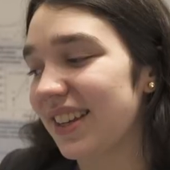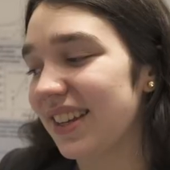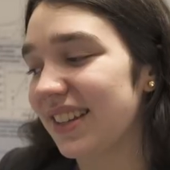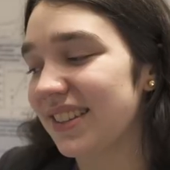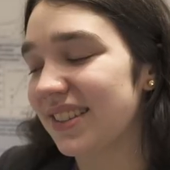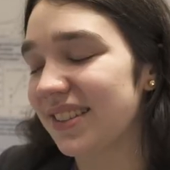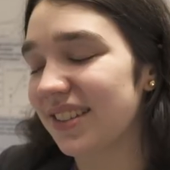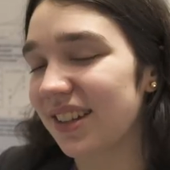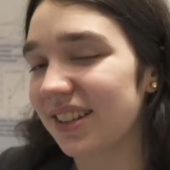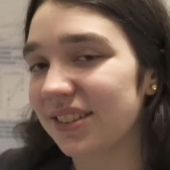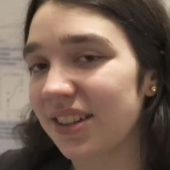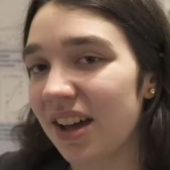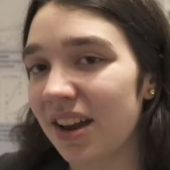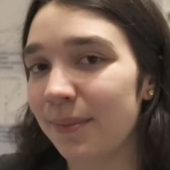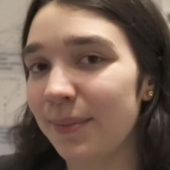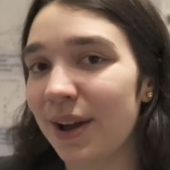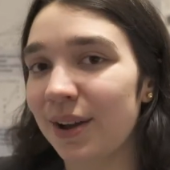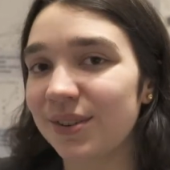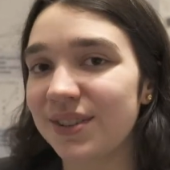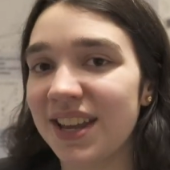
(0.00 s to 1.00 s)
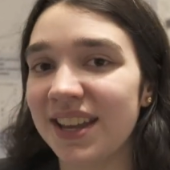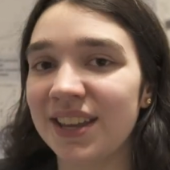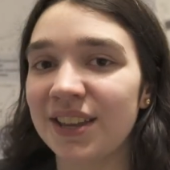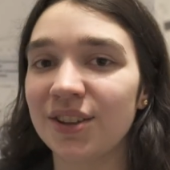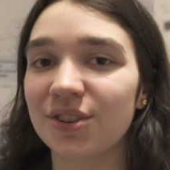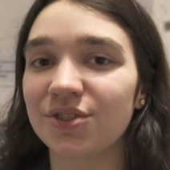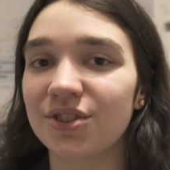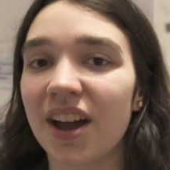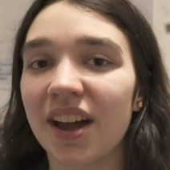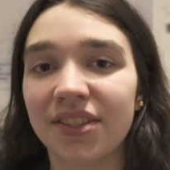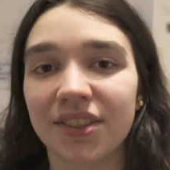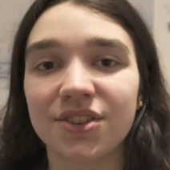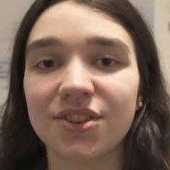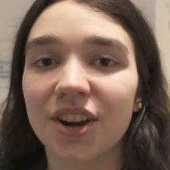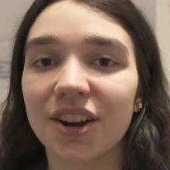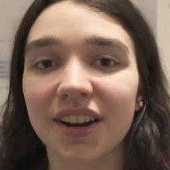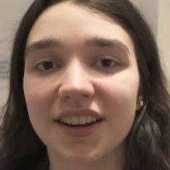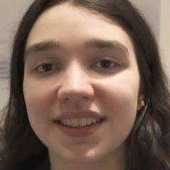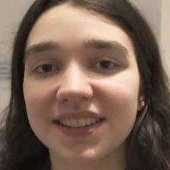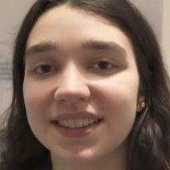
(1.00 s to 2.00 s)
is a lot about taking a shot in the
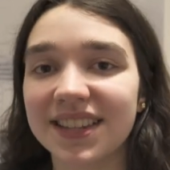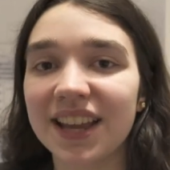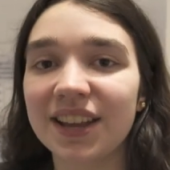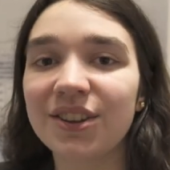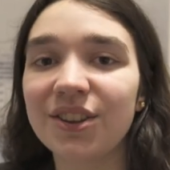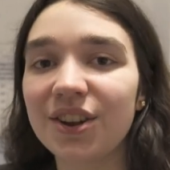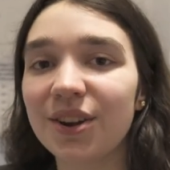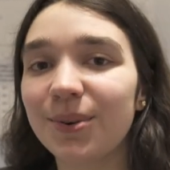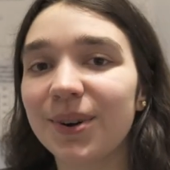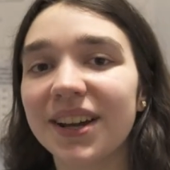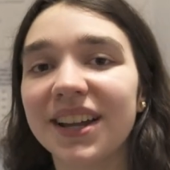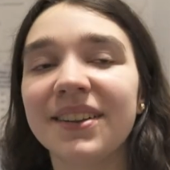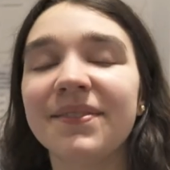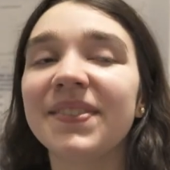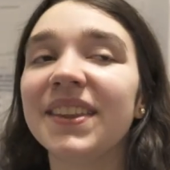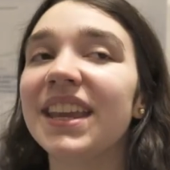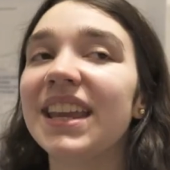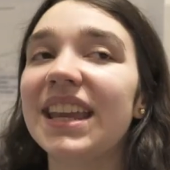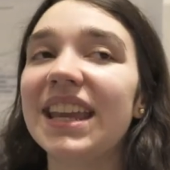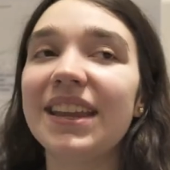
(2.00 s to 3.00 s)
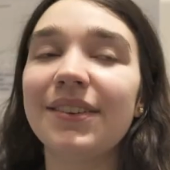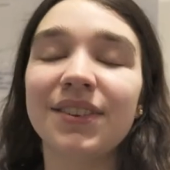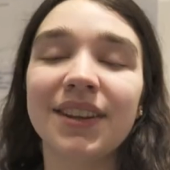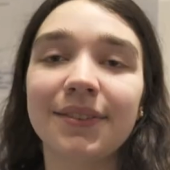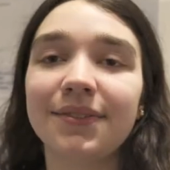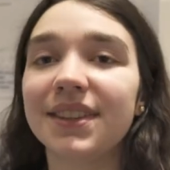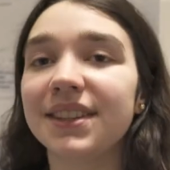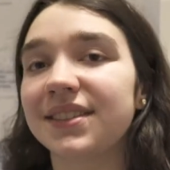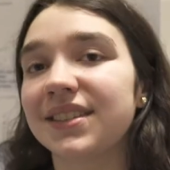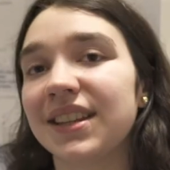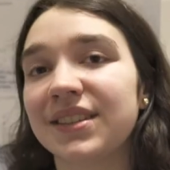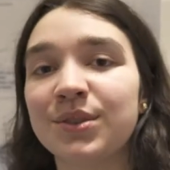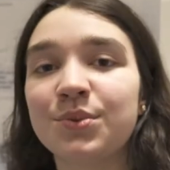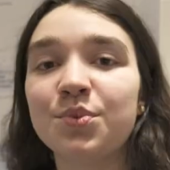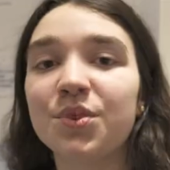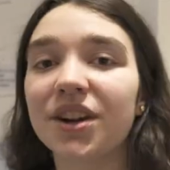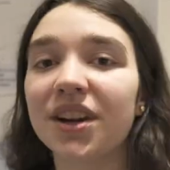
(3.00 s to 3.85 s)
dark and saying, you know what, even if this doesn't